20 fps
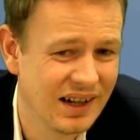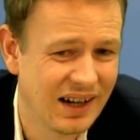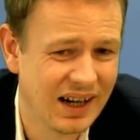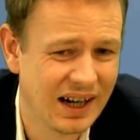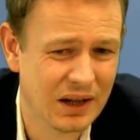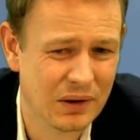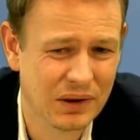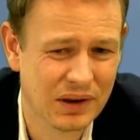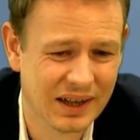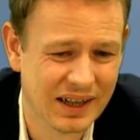I
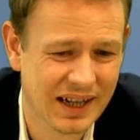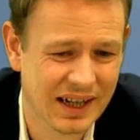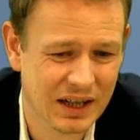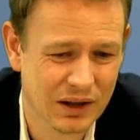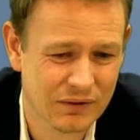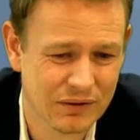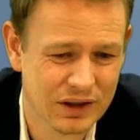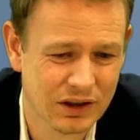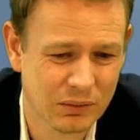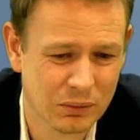don't think any
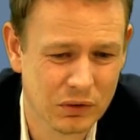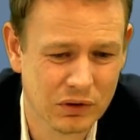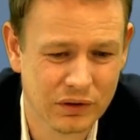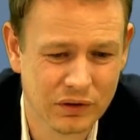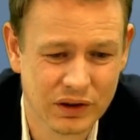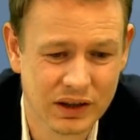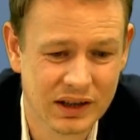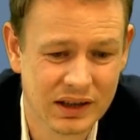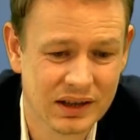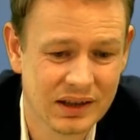of these
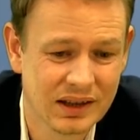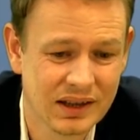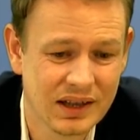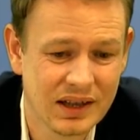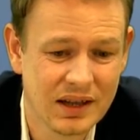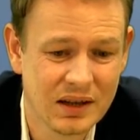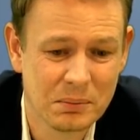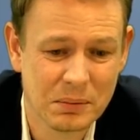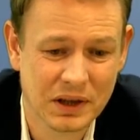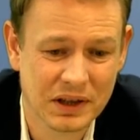moves are
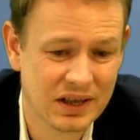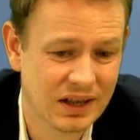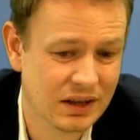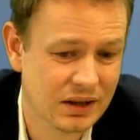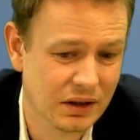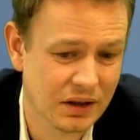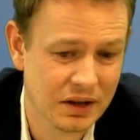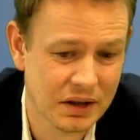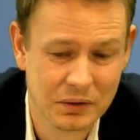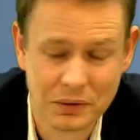
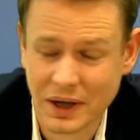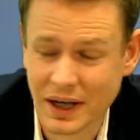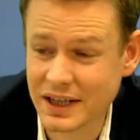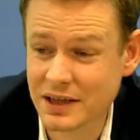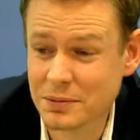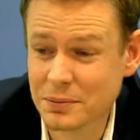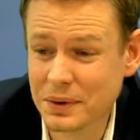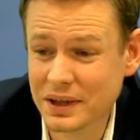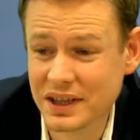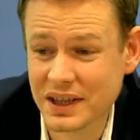particularly
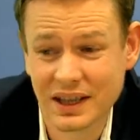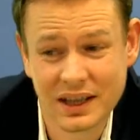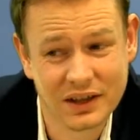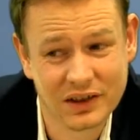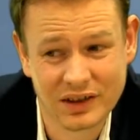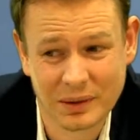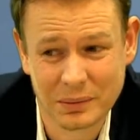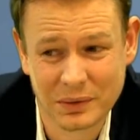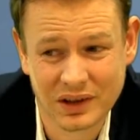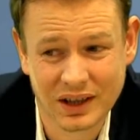great, but there are
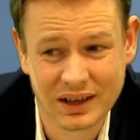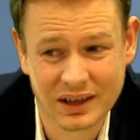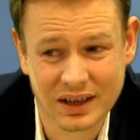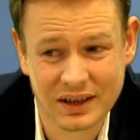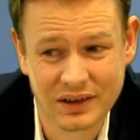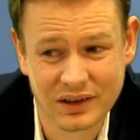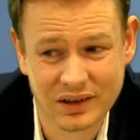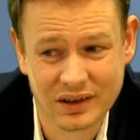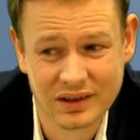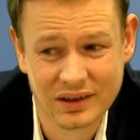some
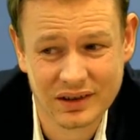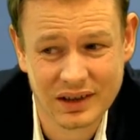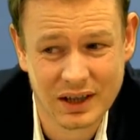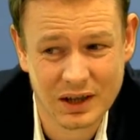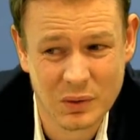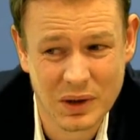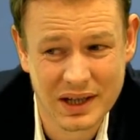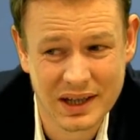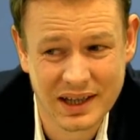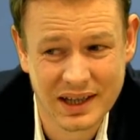sidelines that
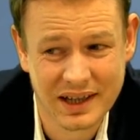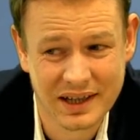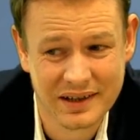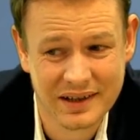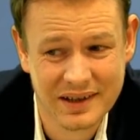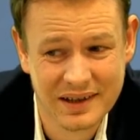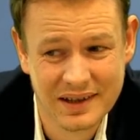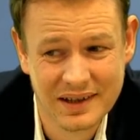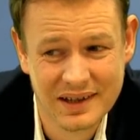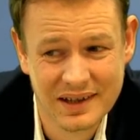one can
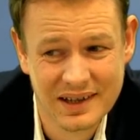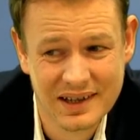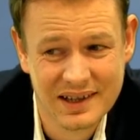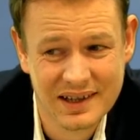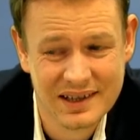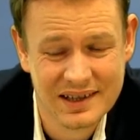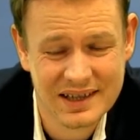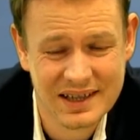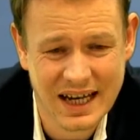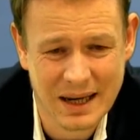
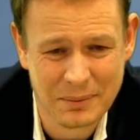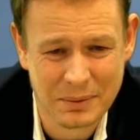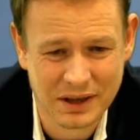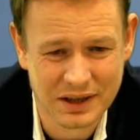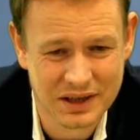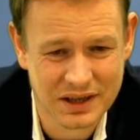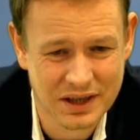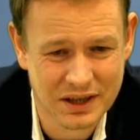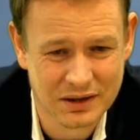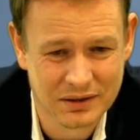dabble
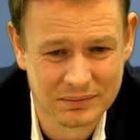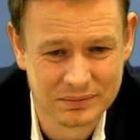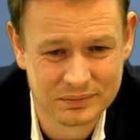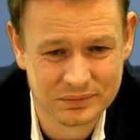in here.